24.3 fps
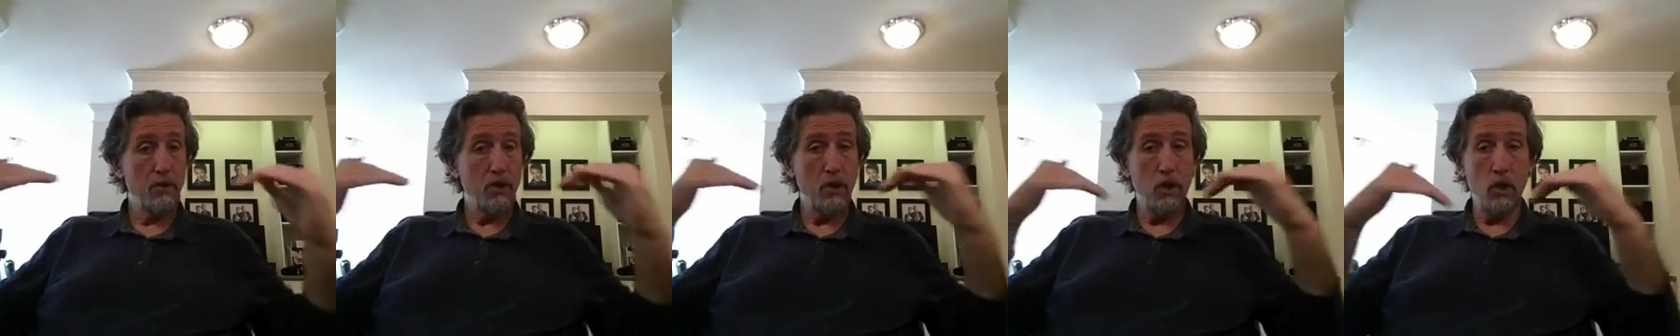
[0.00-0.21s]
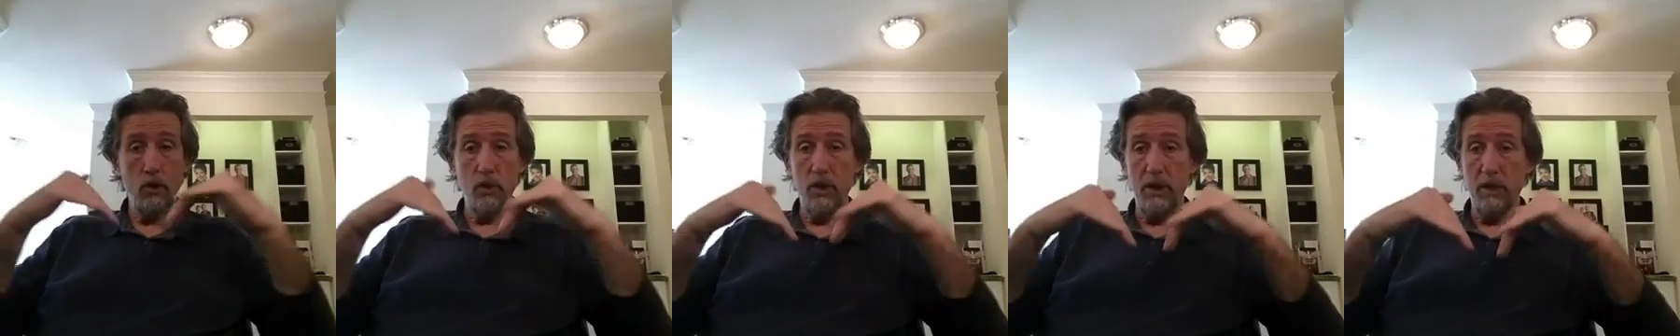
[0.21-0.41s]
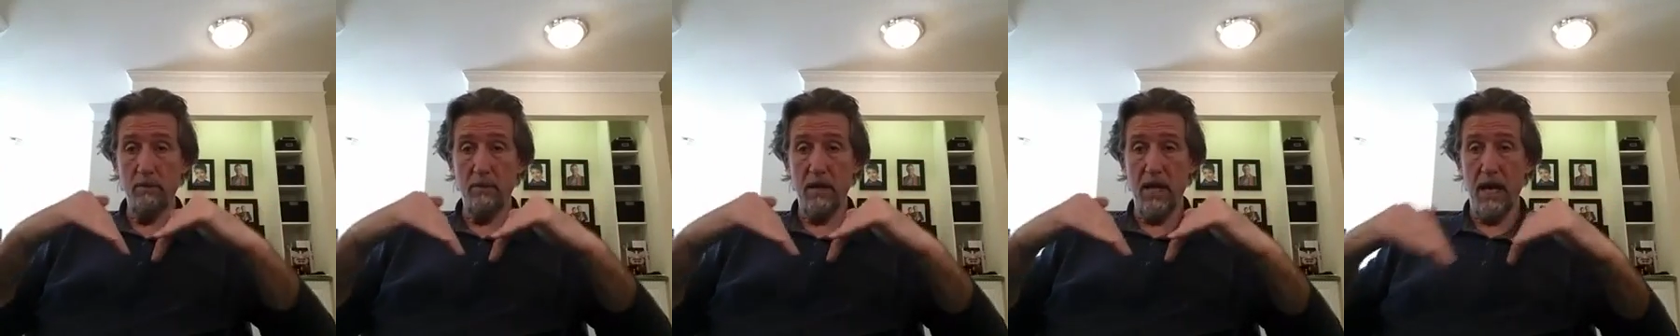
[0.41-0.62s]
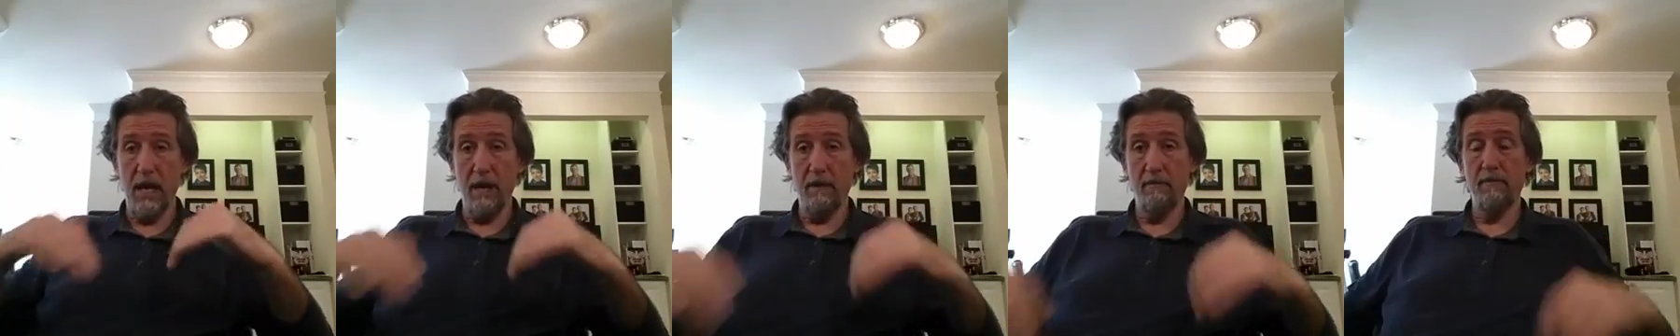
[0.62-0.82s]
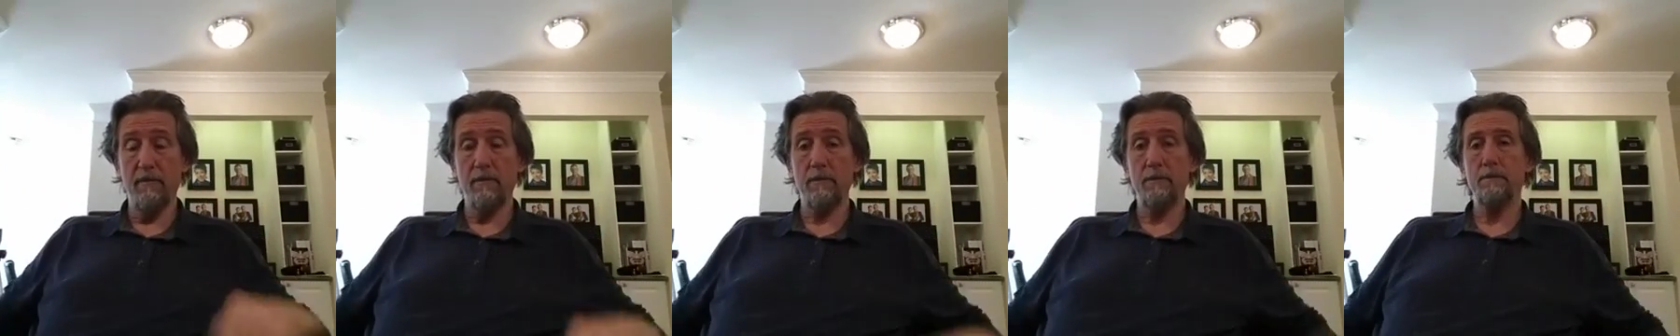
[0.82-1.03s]
No deep dive.
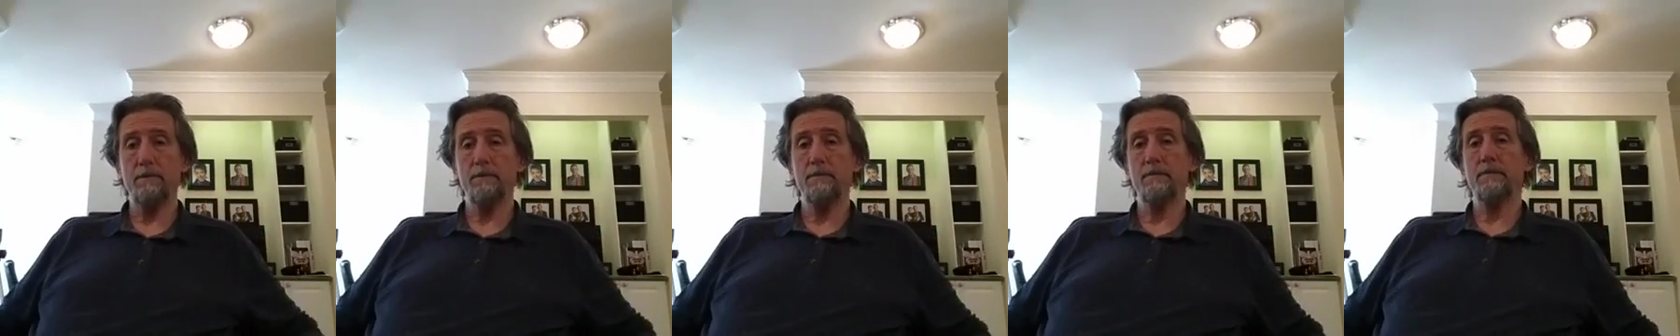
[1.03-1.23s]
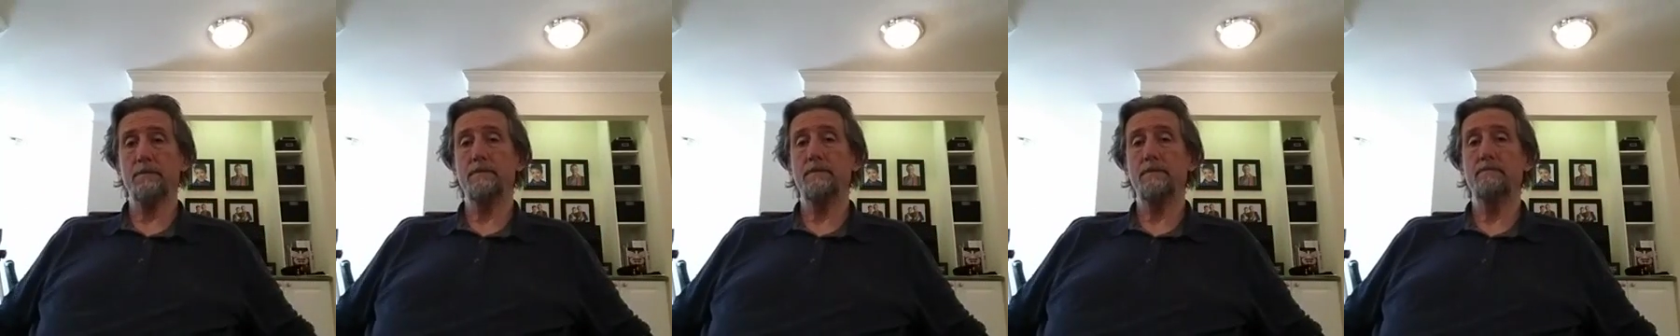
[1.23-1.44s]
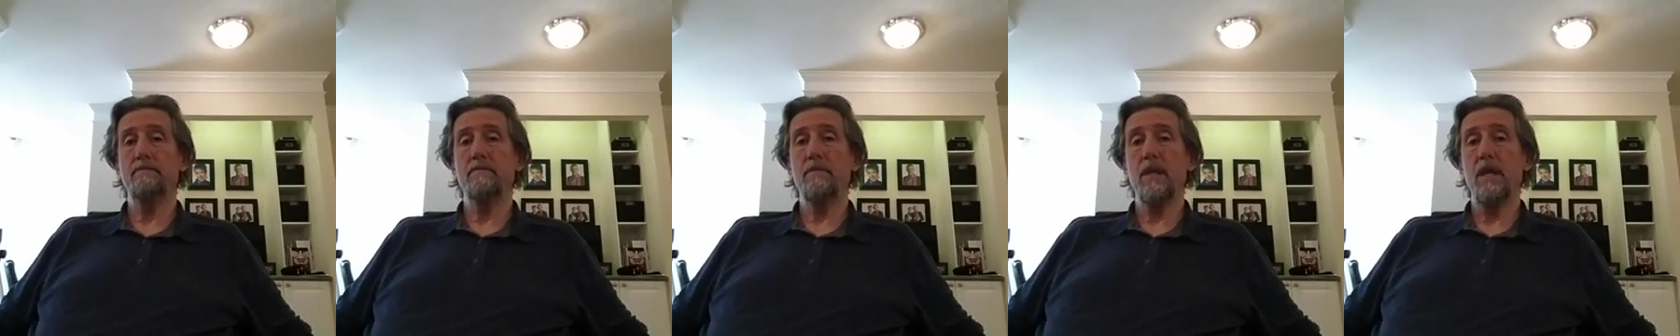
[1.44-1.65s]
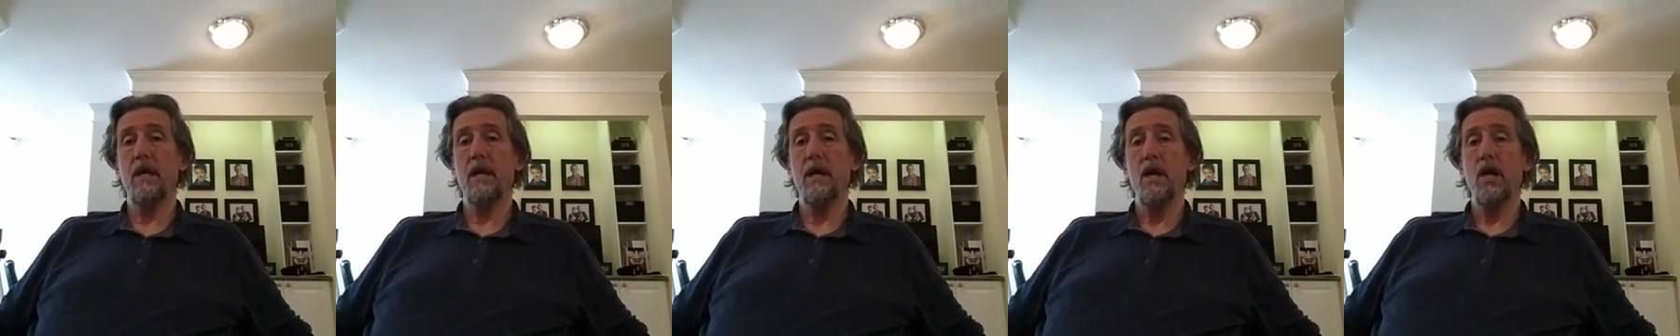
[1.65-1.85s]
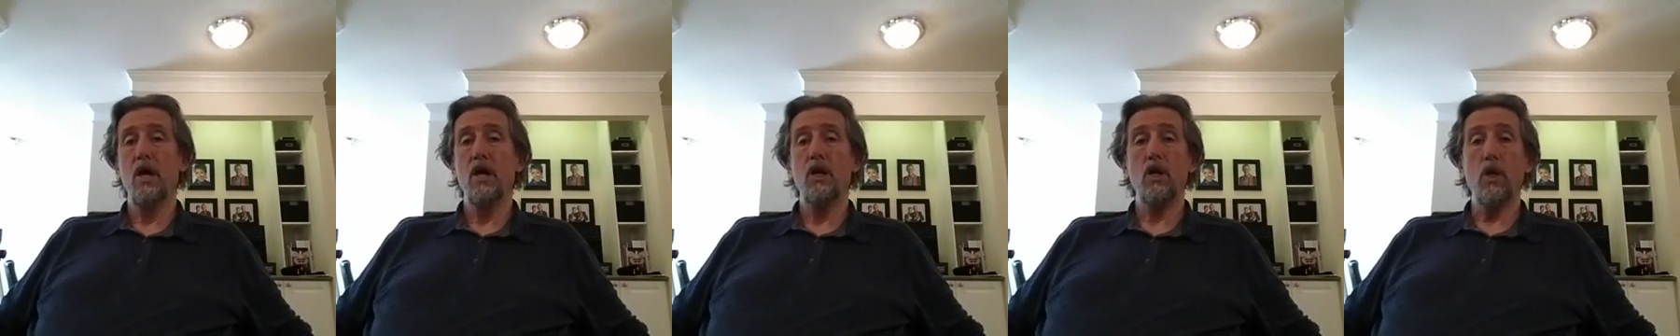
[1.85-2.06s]

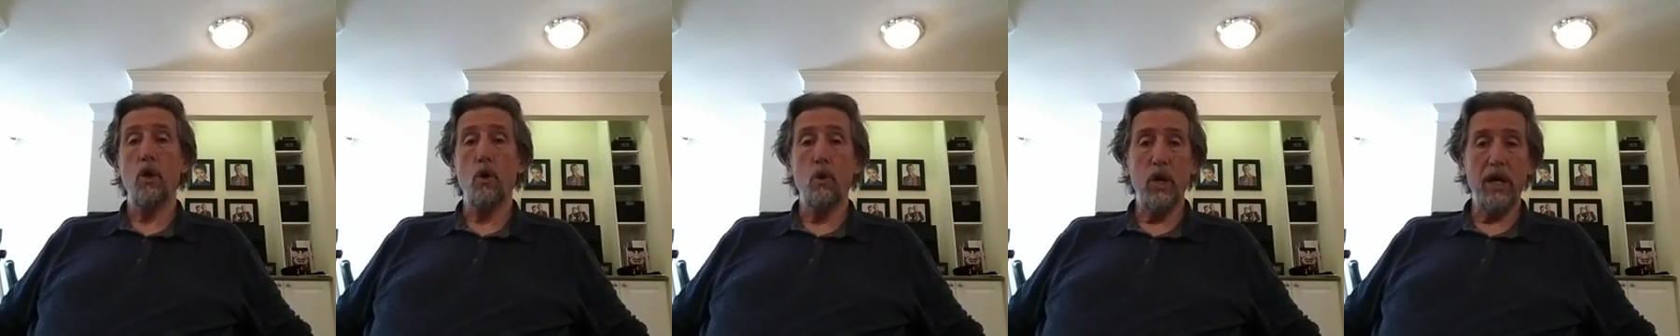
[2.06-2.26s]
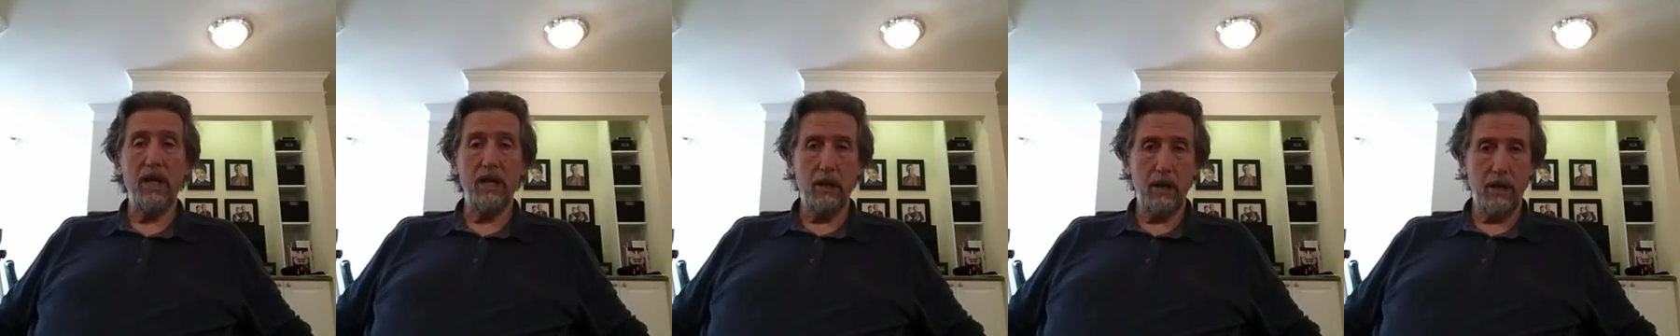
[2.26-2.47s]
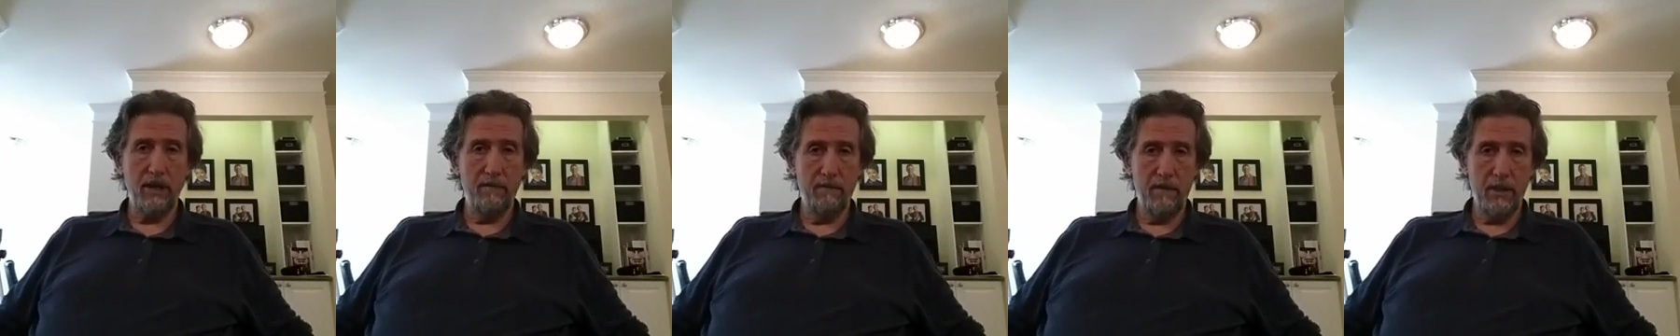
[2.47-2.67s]
No weekly